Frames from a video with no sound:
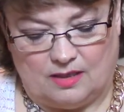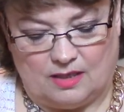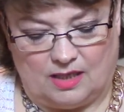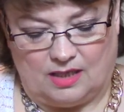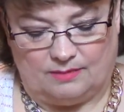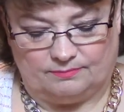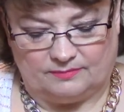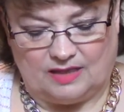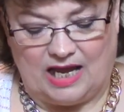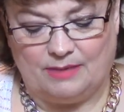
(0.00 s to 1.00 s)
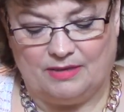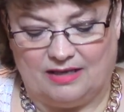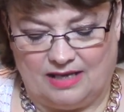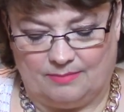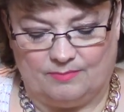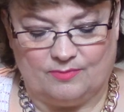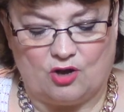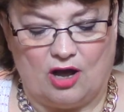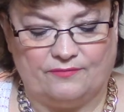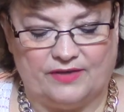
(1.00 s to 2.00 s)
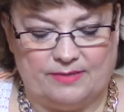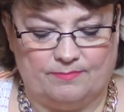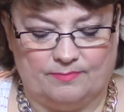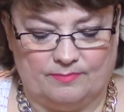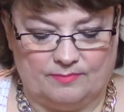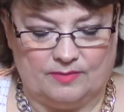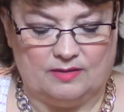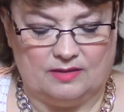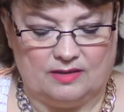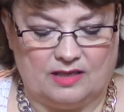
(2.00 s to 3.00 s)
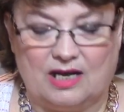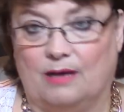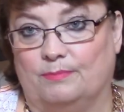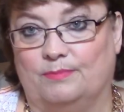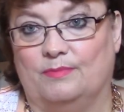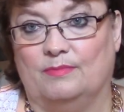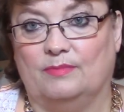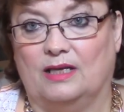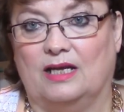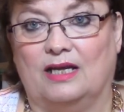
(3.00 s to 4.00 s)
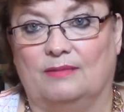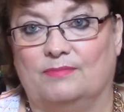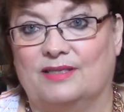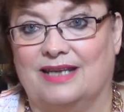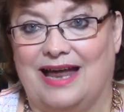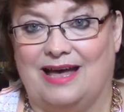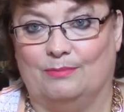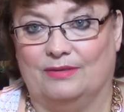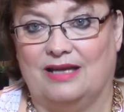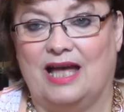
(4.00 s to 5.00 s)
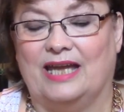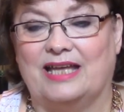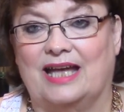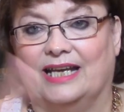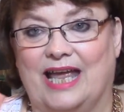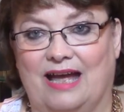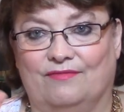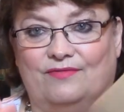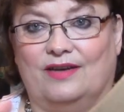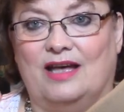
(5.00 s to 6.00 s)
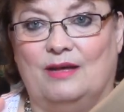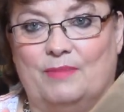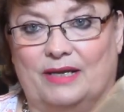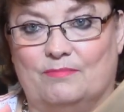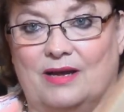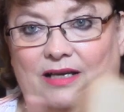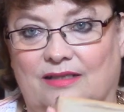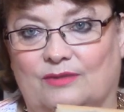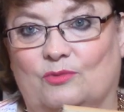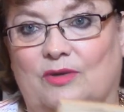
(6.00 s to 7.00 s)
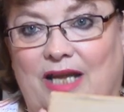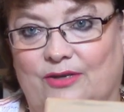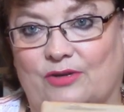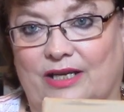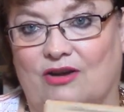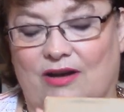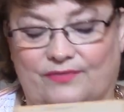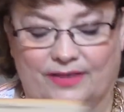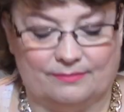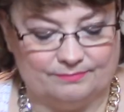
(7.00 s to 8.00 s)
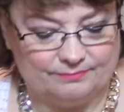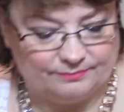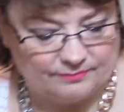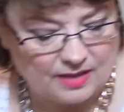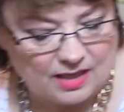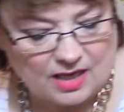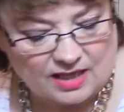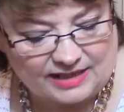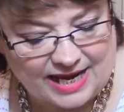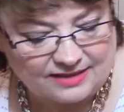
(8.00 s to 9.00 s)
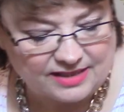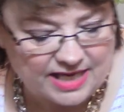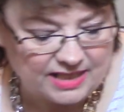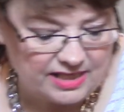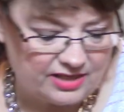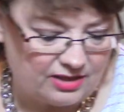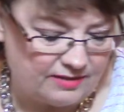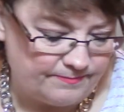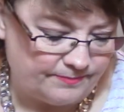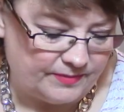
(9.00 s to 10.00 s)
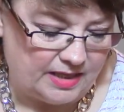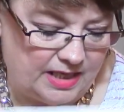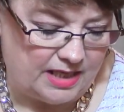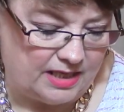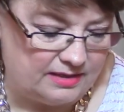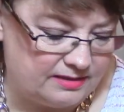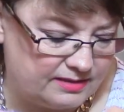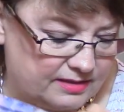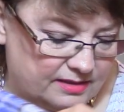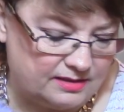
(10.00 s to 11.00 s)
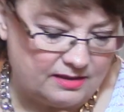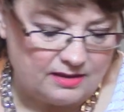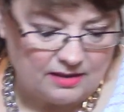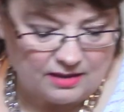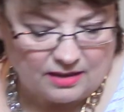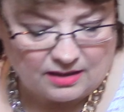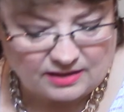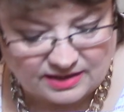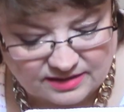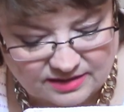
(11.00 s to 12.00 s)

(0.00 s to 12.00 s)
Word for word: Um, I'm a, a, coffee cup uh, snob. I gotta have a big mug when I drink coffee. Last thing in here is, let's